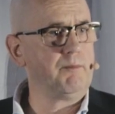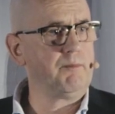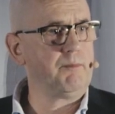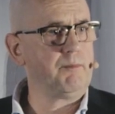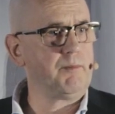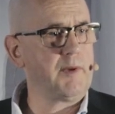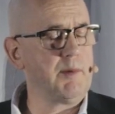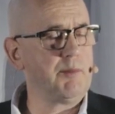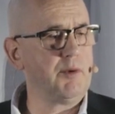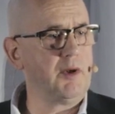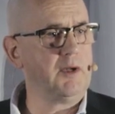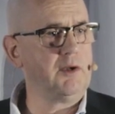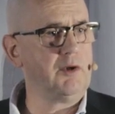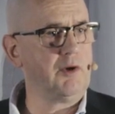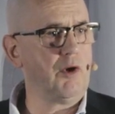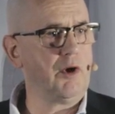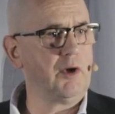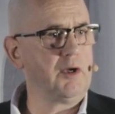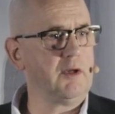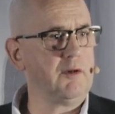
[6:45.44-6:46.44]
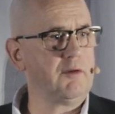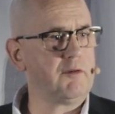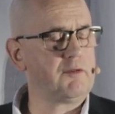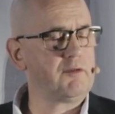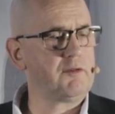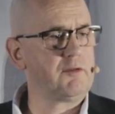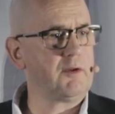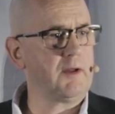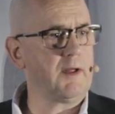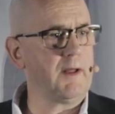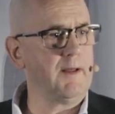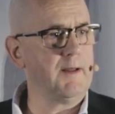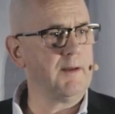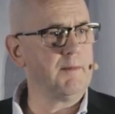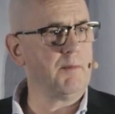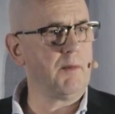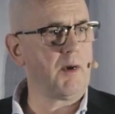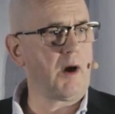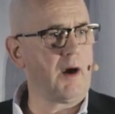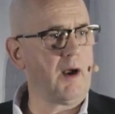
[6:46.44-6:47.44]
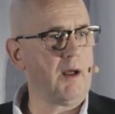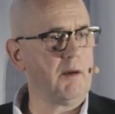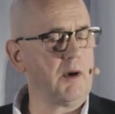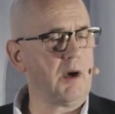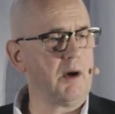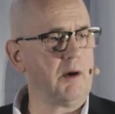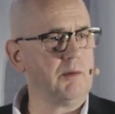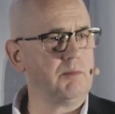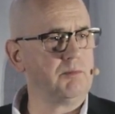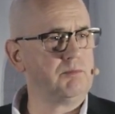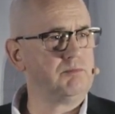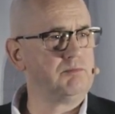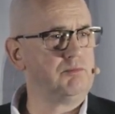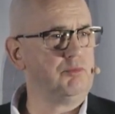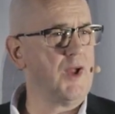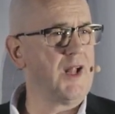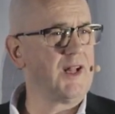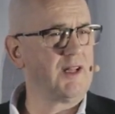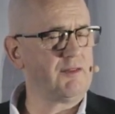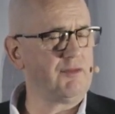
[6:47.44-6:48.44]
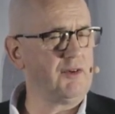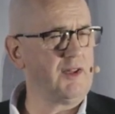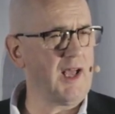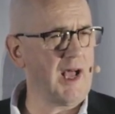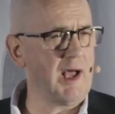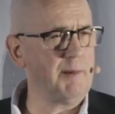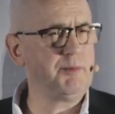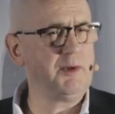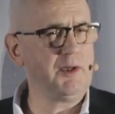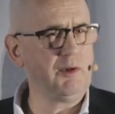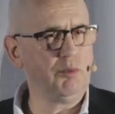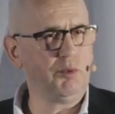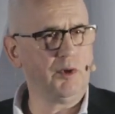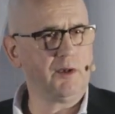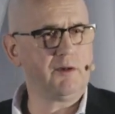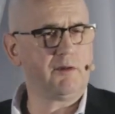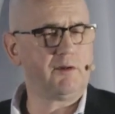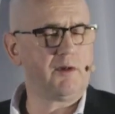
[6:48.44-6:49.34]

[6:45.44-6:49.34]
people in the audience are relatively happy with